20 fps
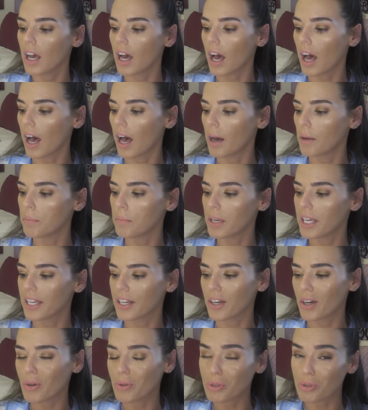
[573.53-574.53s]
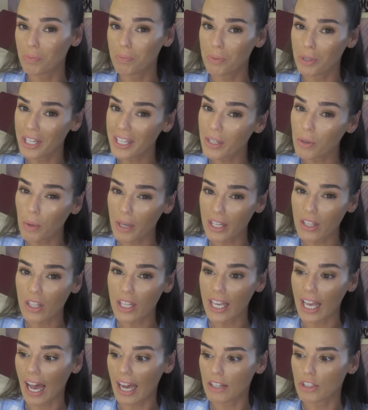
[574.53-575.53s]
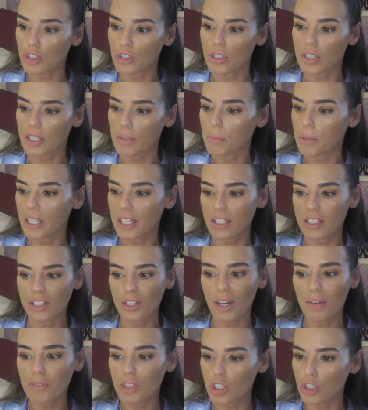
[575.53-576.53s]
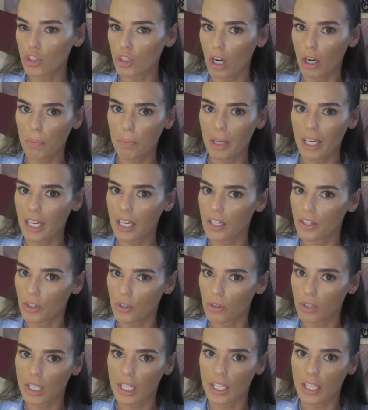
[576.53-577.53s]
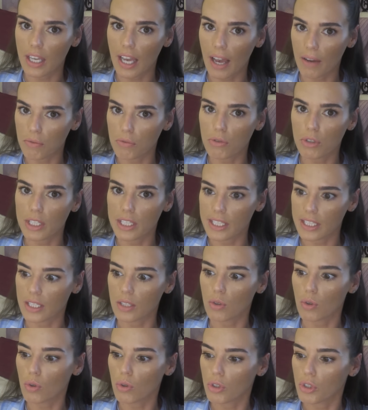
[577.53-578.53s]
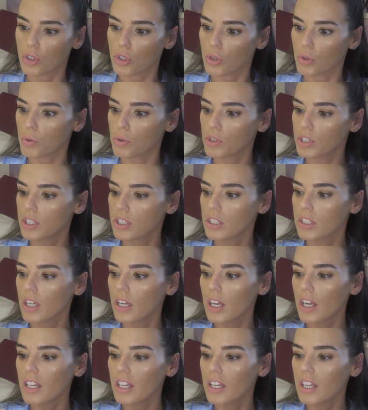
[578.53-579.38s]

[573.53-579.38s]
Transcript: Um, it goes pretty quickly actually because you have to sharpen it nearly every single use.